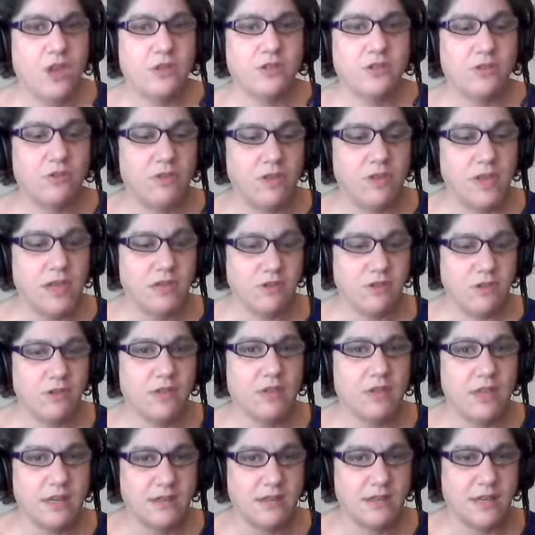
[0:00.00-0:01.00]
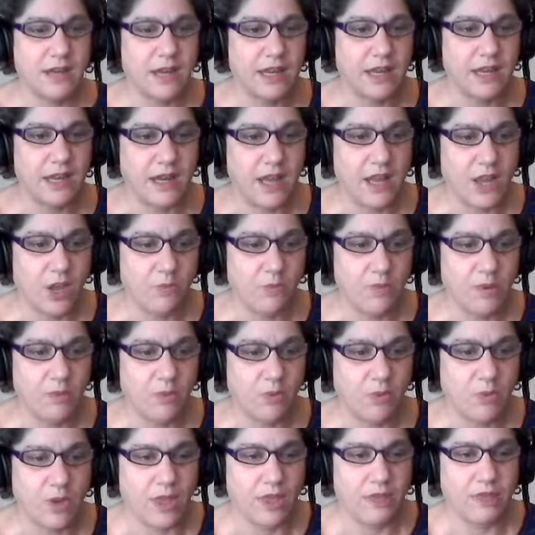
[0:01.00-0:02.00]
So these are the things that I can help
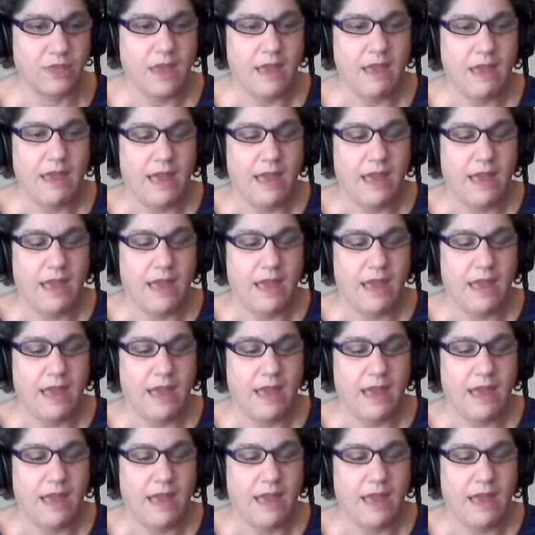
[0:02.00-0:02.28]
people with.